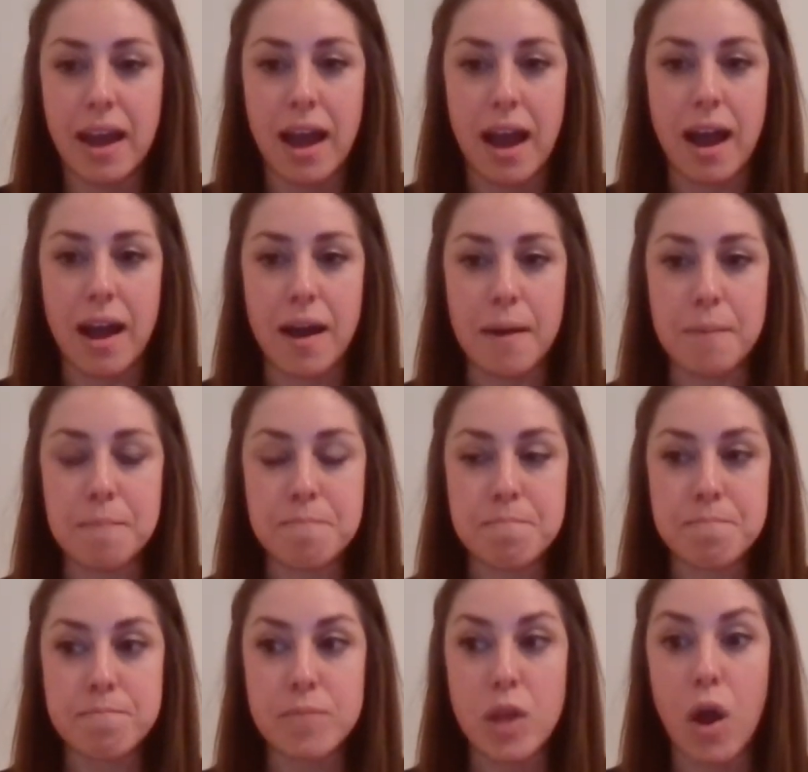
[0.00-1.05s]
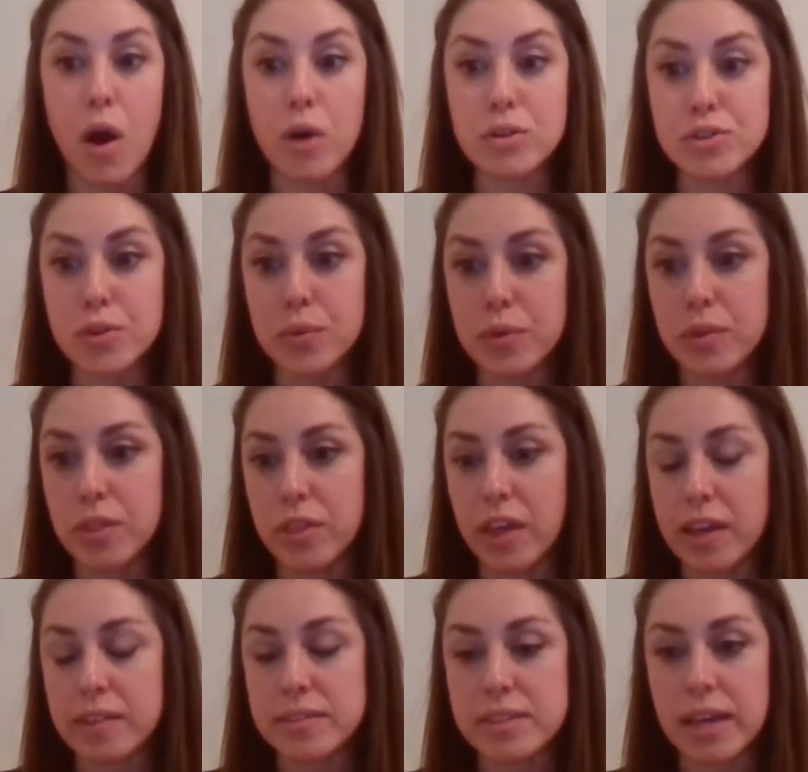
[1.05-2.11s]
Um, also
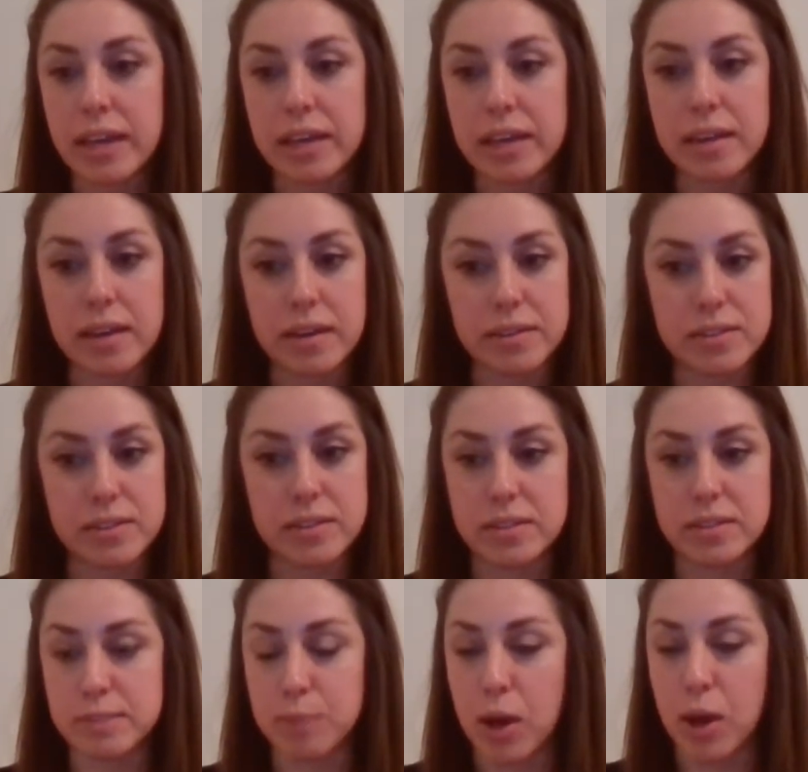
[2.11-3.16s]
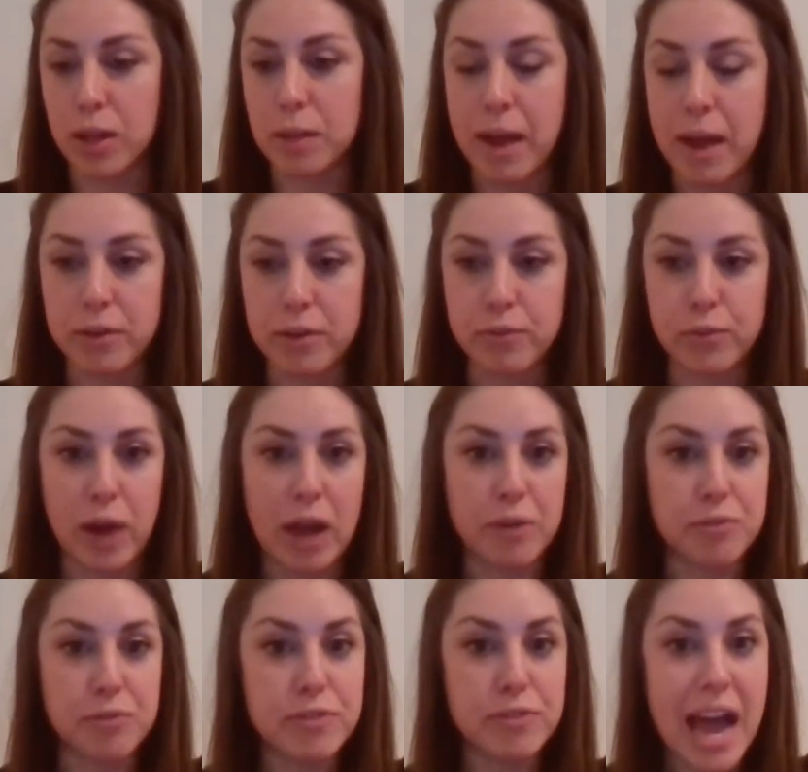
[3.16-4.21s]
things like a small amount of
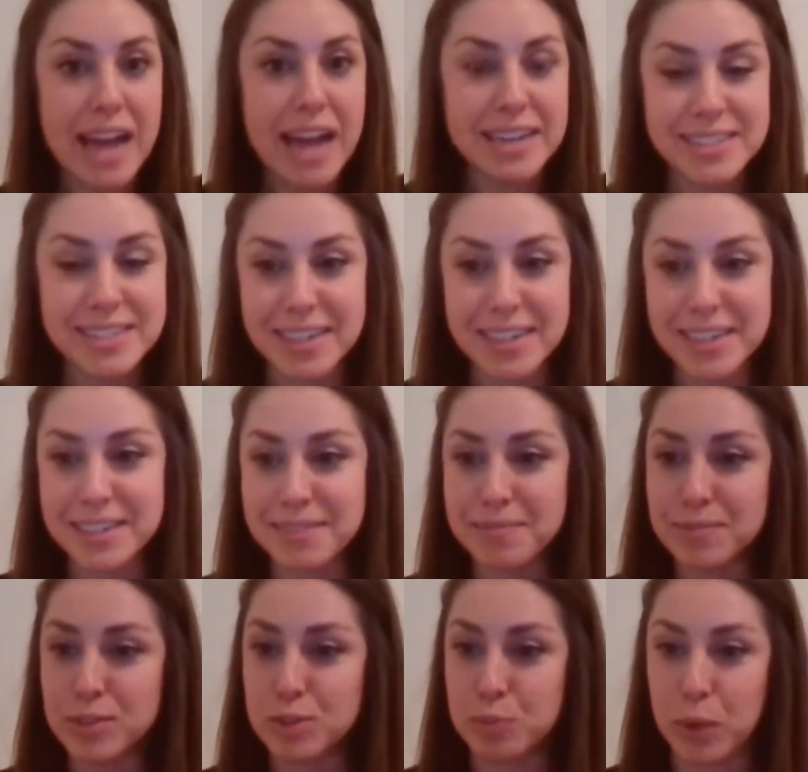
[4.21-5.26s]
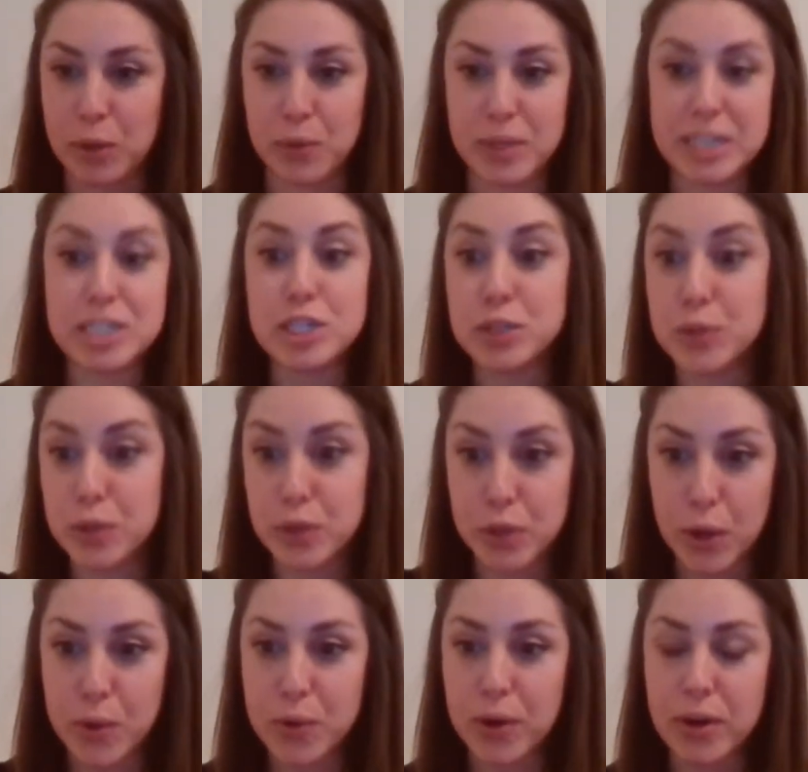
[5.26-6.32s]
ground flaxseed sprinkled into your
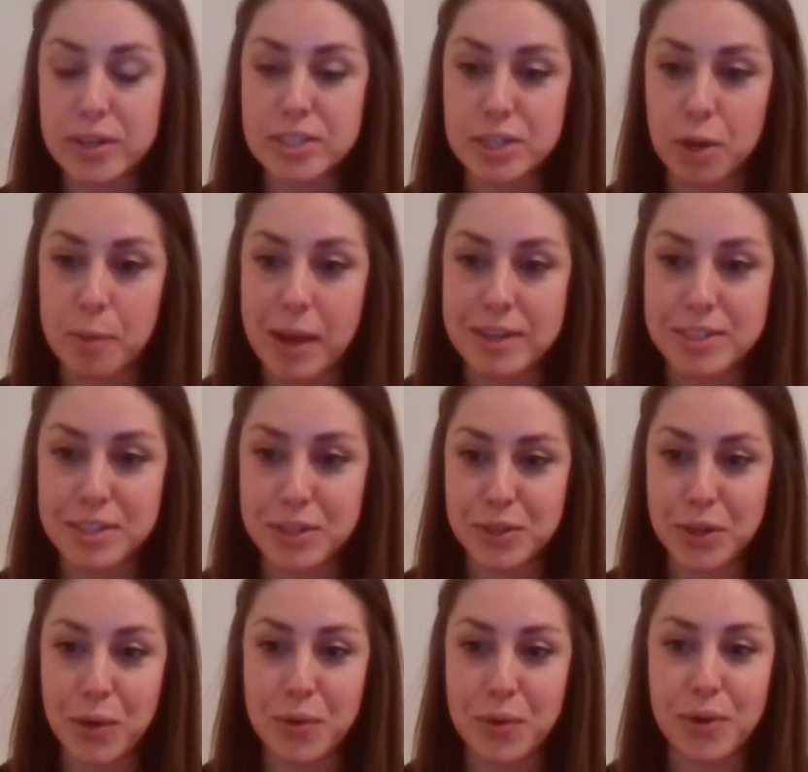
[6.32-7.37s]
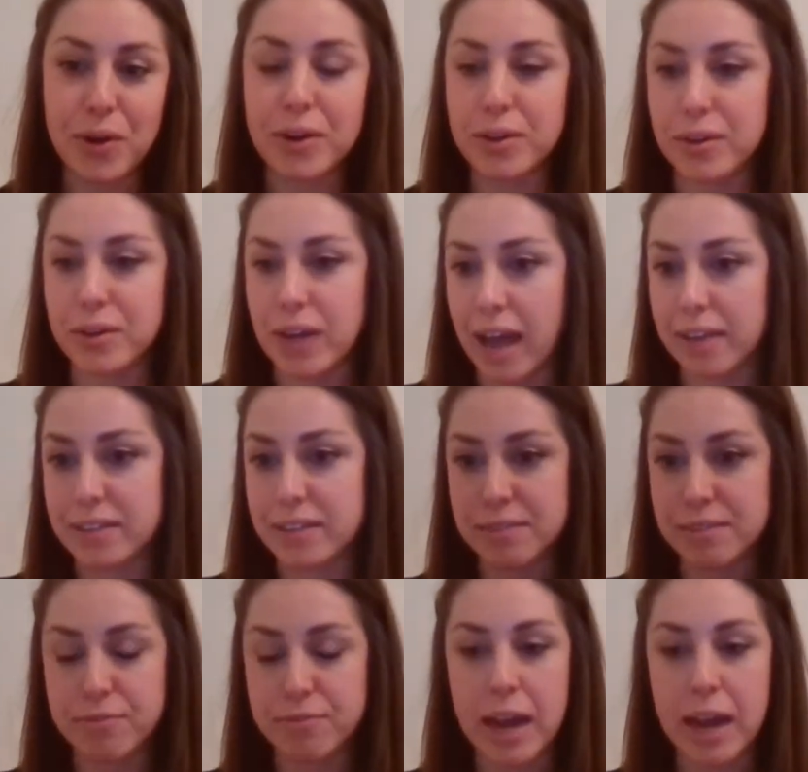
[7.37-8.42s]
yogurt to go back yogurt could add
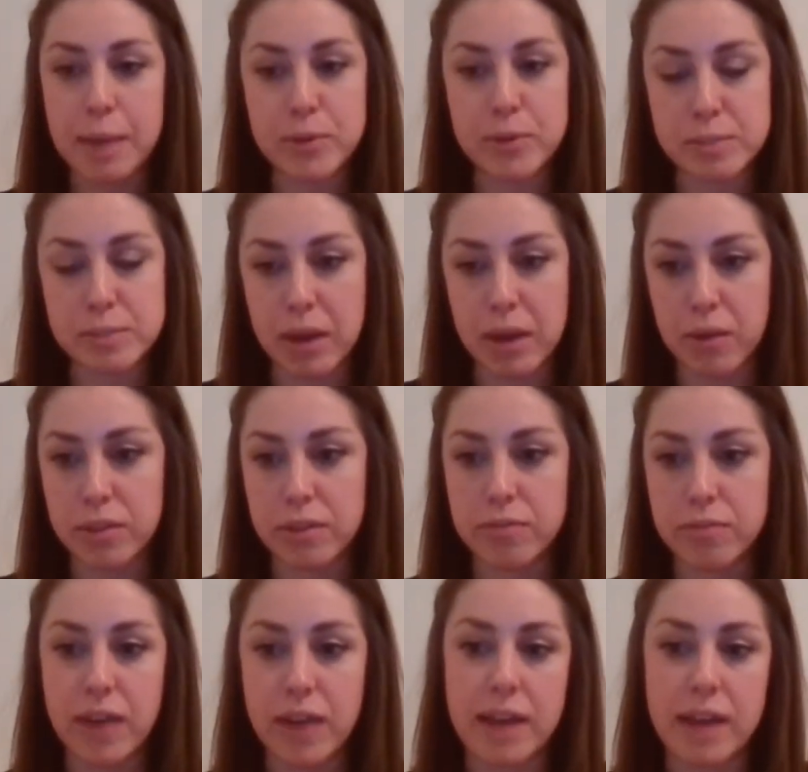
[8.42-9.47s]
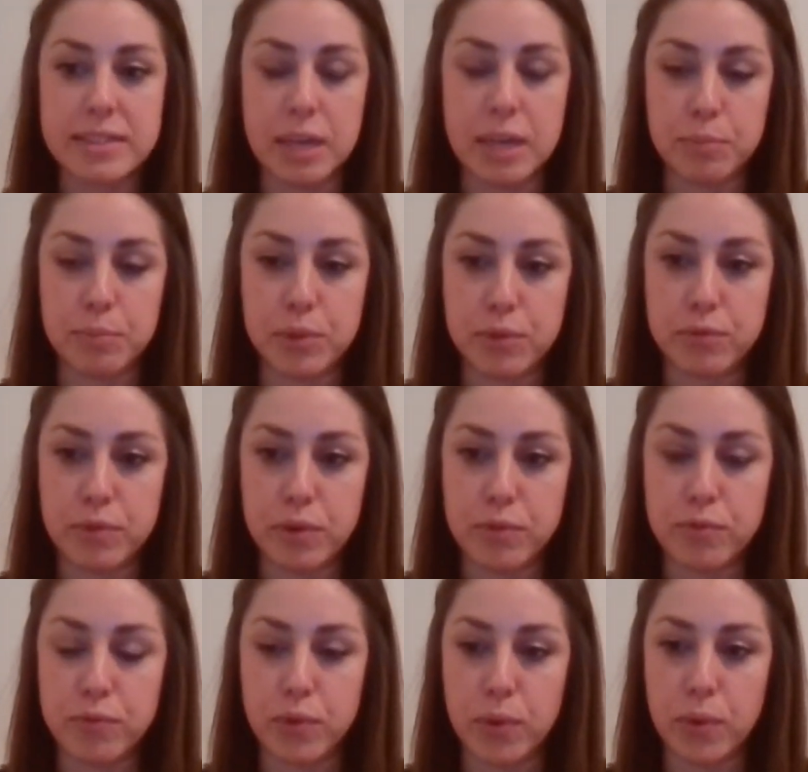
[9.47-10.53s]
some fiber, some healthy fats, help you feel
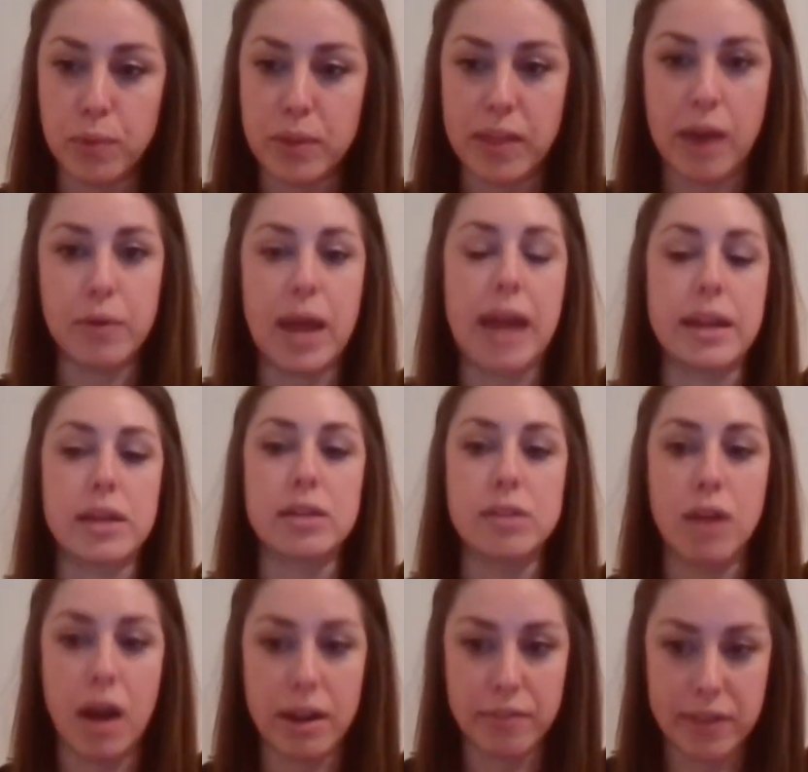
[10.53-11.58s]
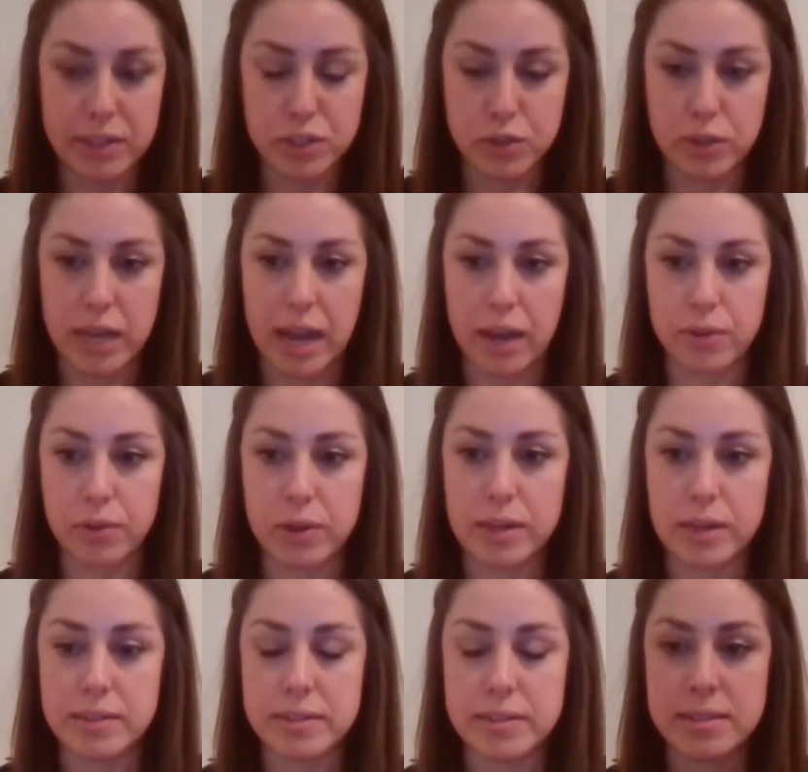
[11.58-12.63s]
full without adding a lot of extra
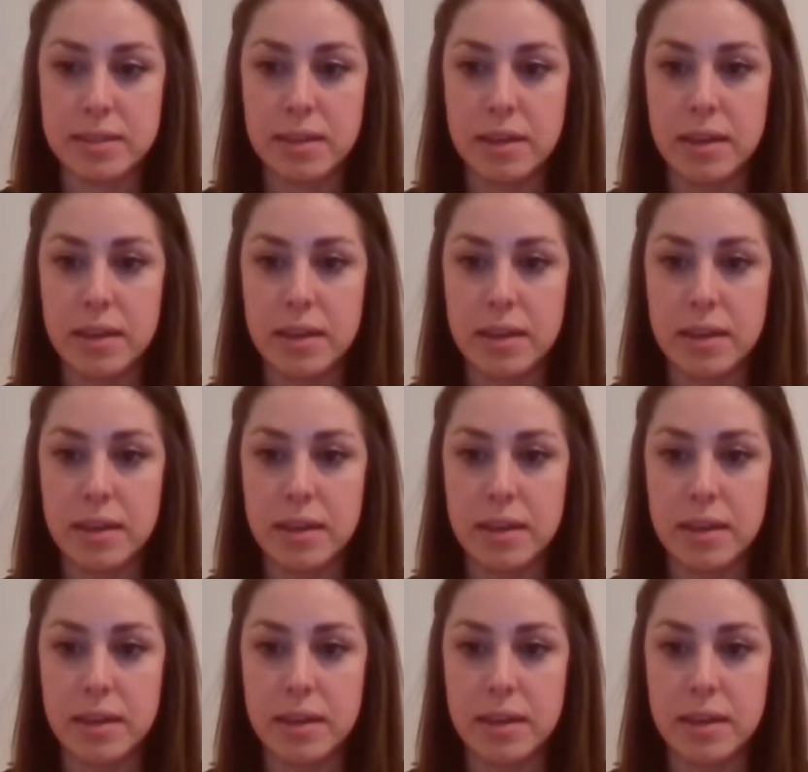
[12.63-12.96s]
calories.